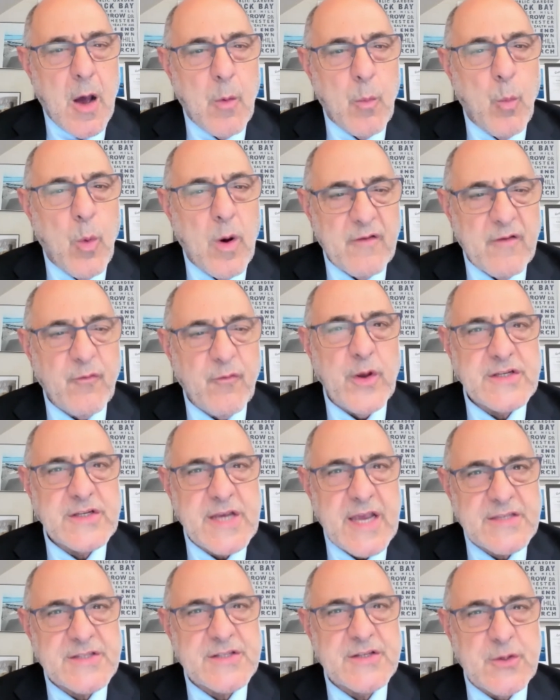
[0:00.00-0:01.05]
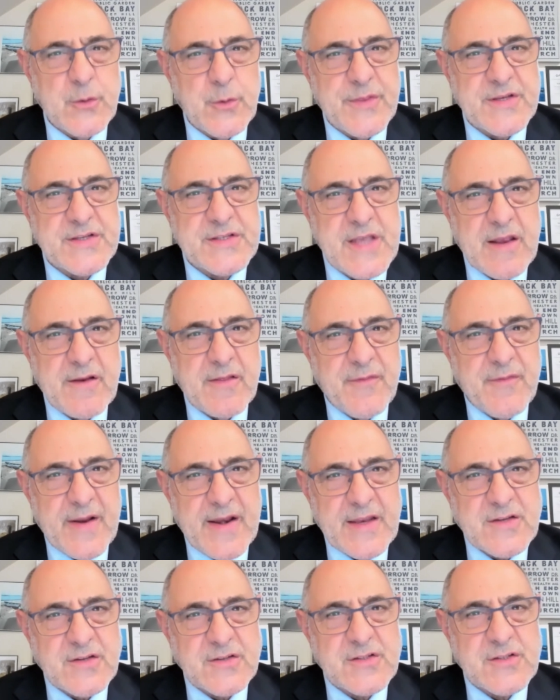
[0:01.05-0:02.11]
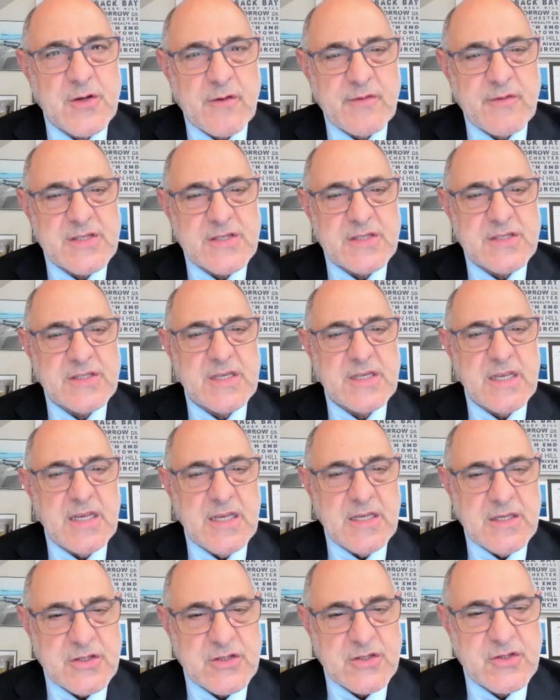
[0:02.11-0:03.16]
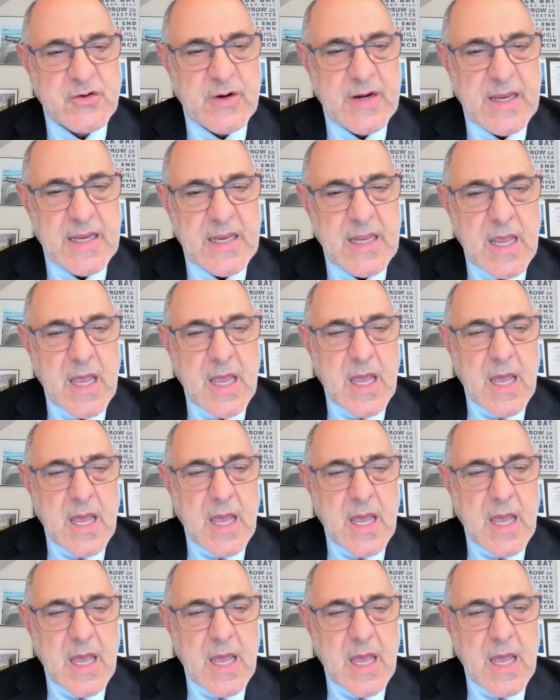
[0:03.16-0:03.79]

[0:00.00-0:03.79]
one of which has to do with the state of the financial services industry.